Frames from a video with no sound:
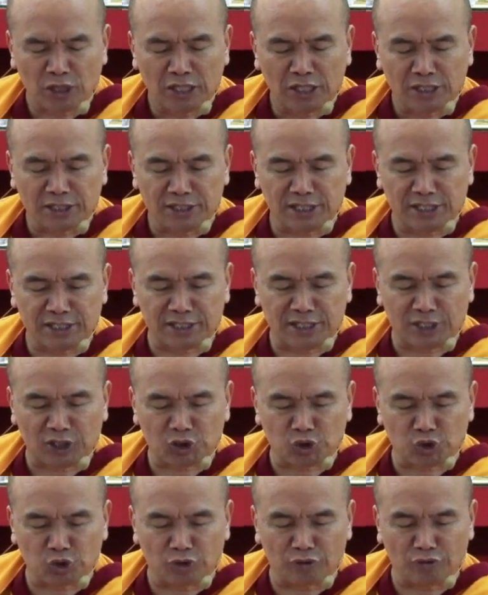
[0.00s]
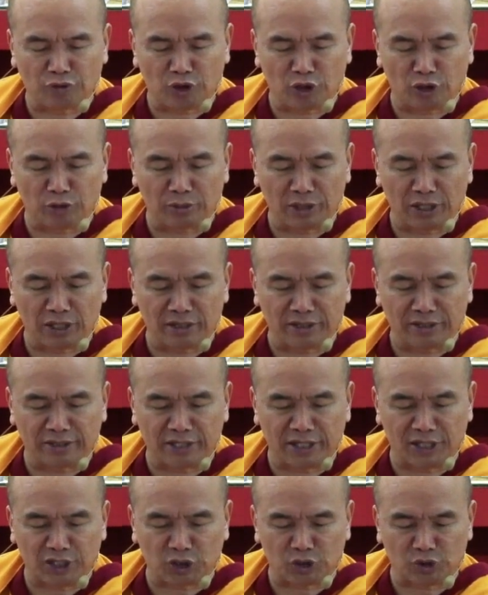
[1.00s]
Since there is no phenomenon
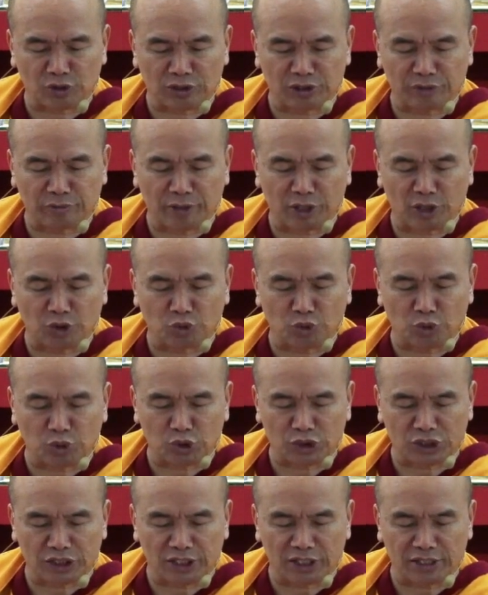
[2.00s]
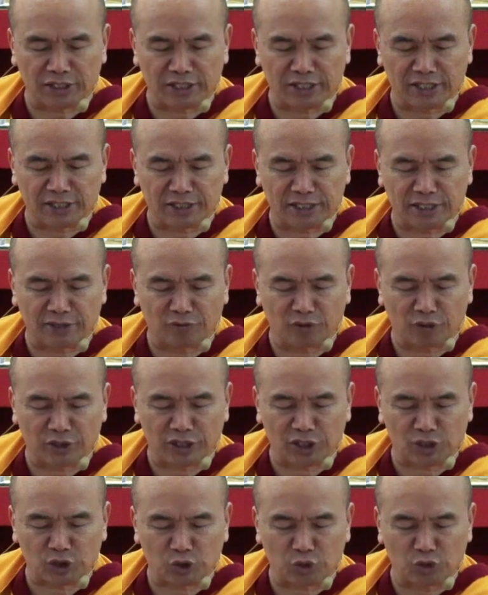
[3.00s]
that is not dependent originated, therefore
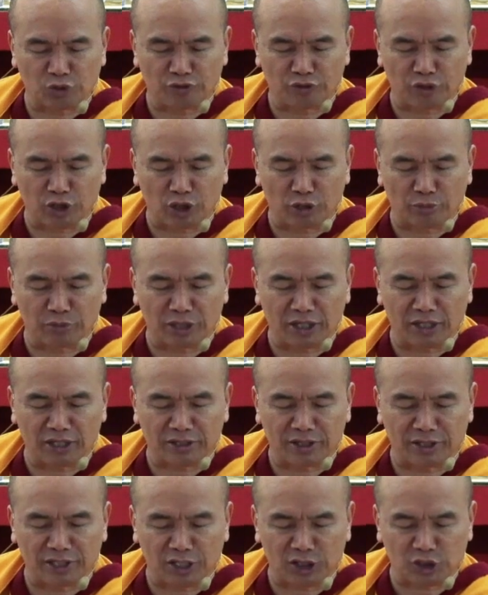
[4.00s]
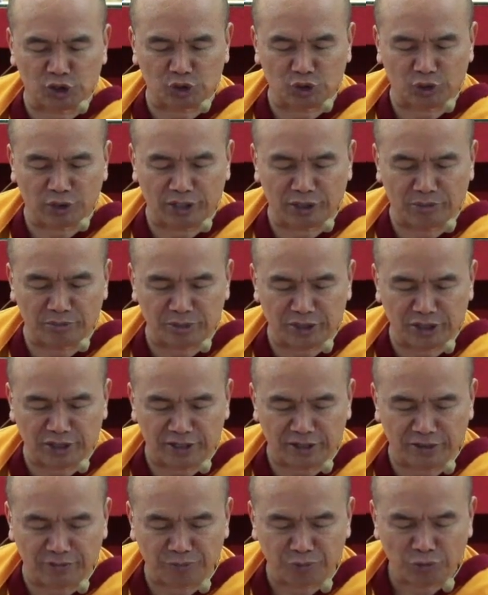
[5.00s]
there is no phenomenon that is not
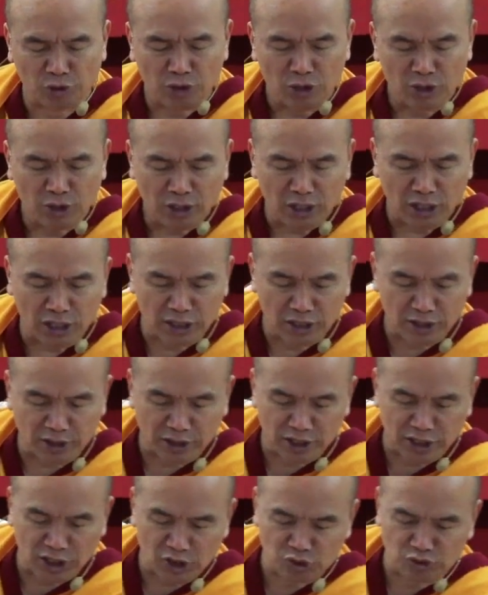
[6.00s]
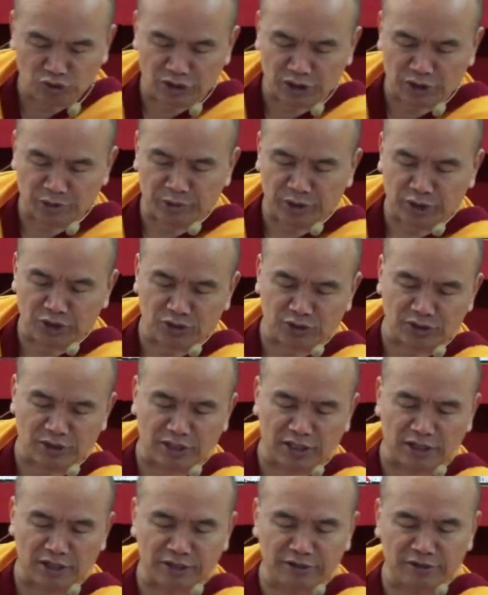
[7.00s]
empty. Arjuna's precious
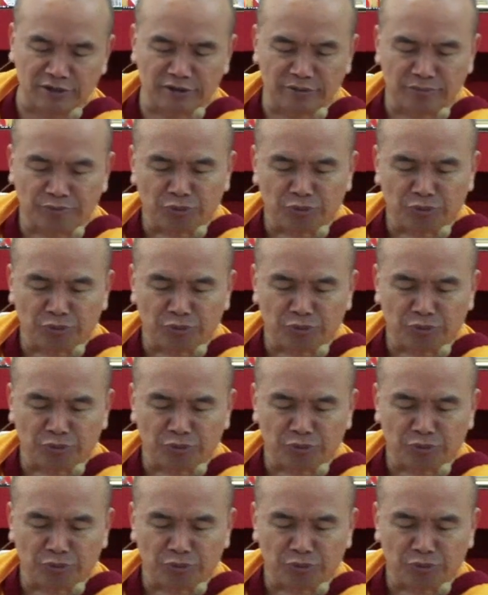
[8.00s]
garland.